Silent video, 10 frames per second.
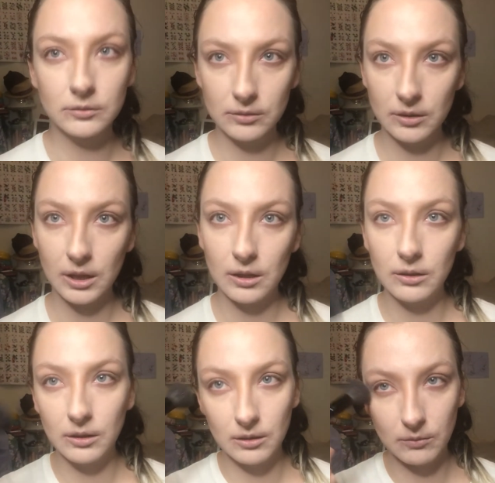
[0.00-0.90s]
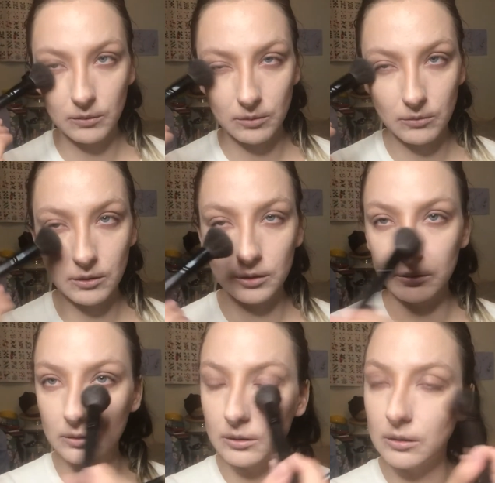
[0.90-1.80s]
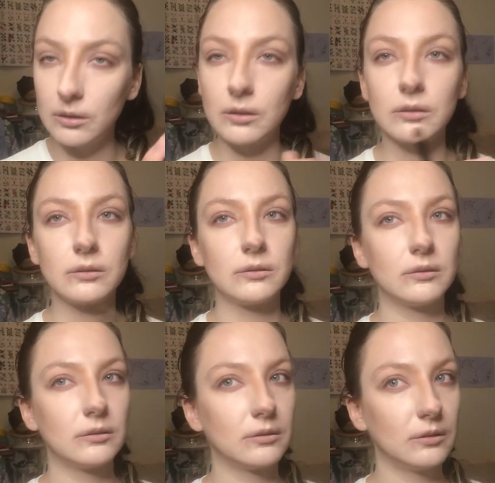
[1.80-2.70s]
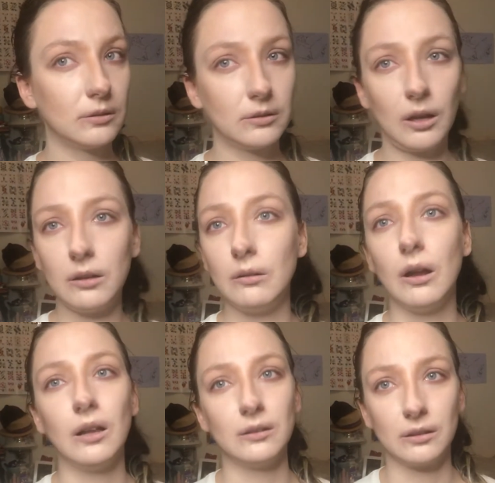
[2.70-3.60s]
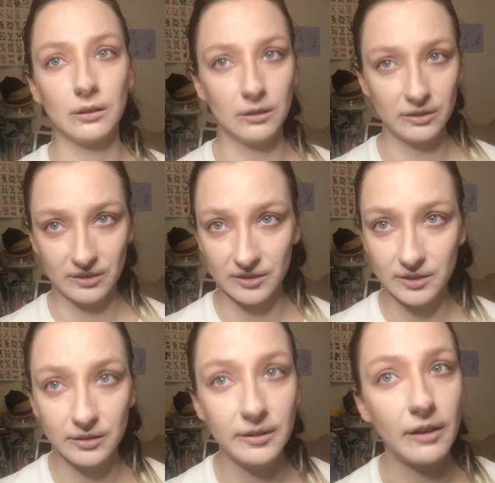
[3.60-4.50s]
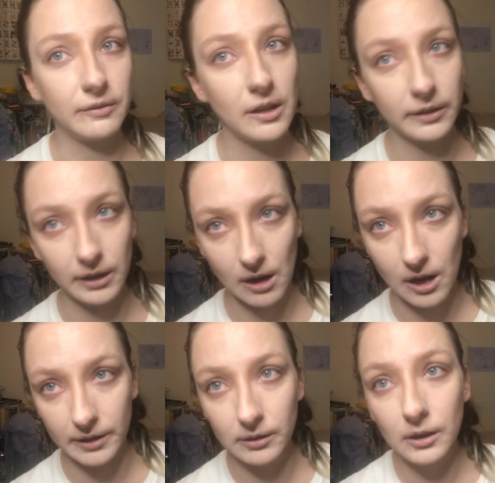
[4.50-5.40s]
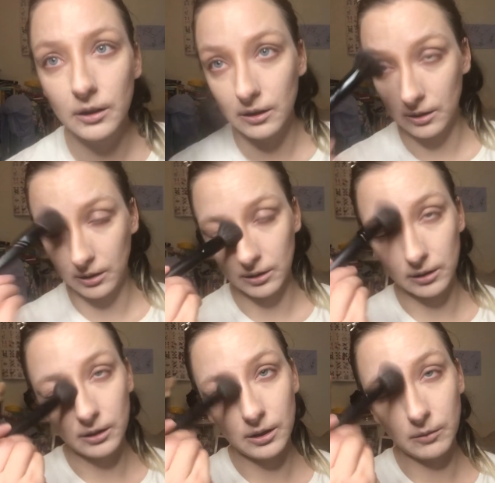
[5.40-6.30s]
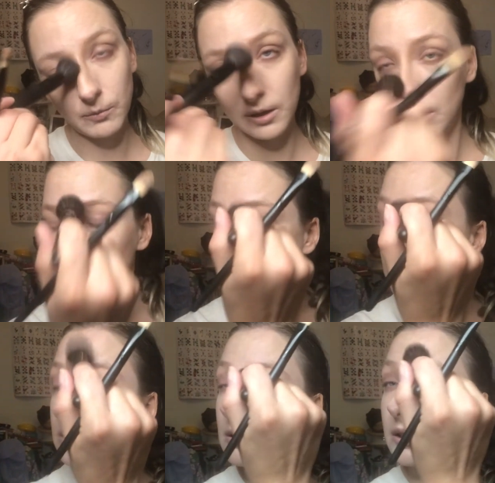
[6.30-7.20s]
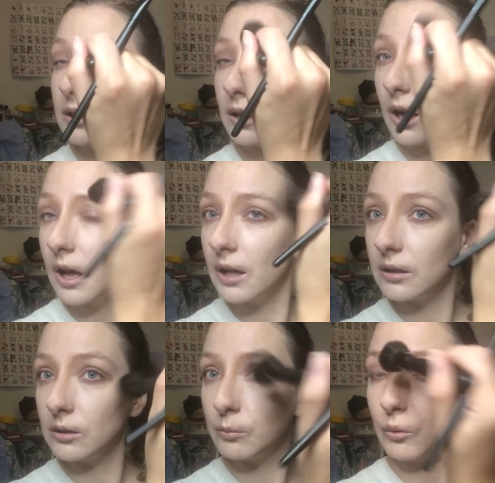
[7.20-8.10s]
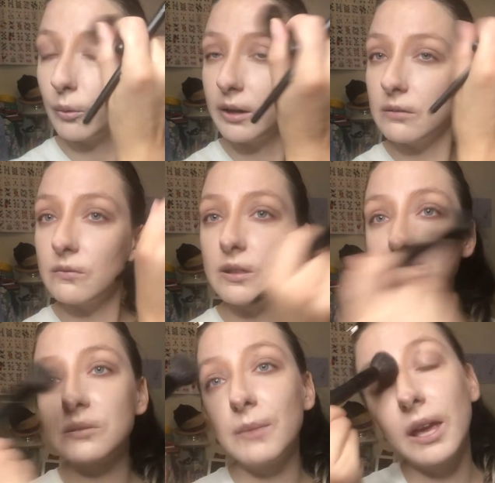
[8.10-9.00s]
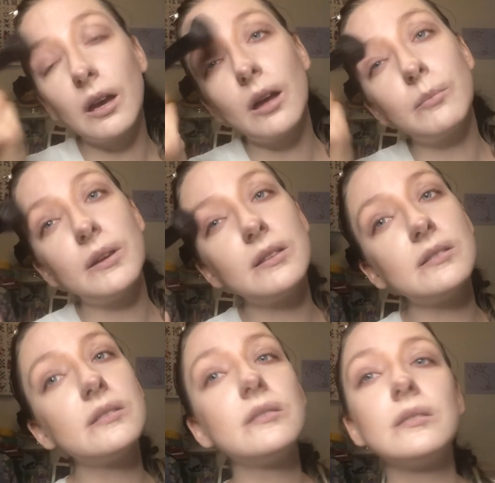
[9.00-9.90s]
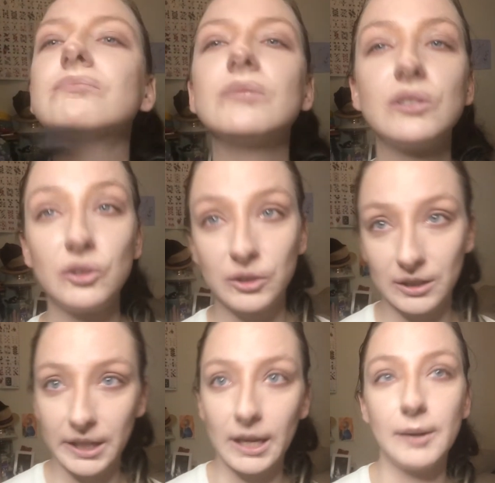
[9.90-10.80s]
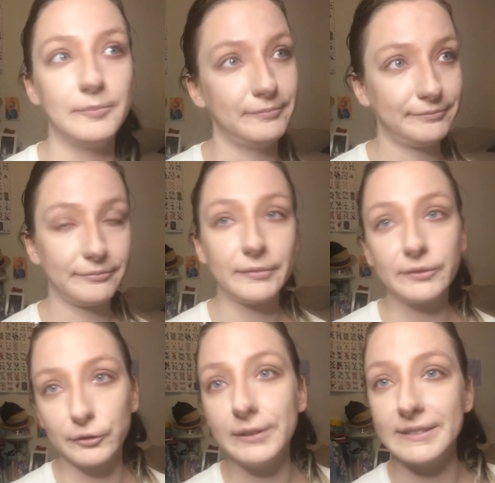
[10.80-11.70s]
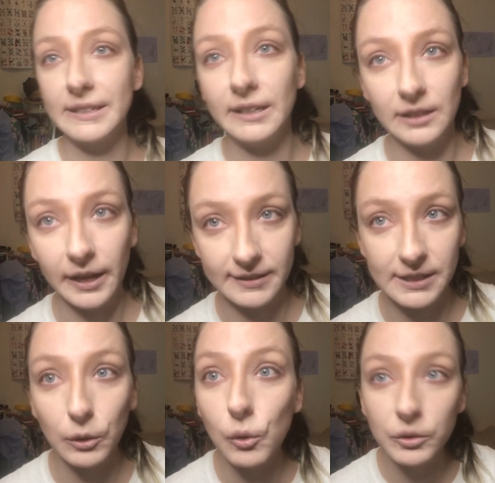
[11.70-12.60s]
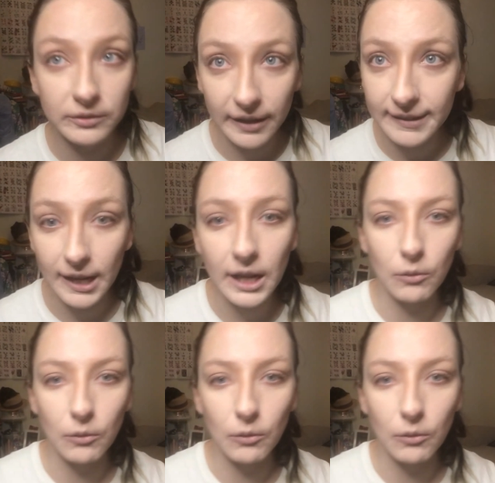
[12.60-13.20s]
that a little bit more. Ugh, I do not look good. This is definitely not a good look, but that's really not the point of this makeup. It's to look like I'm freezing in icy cold Titanic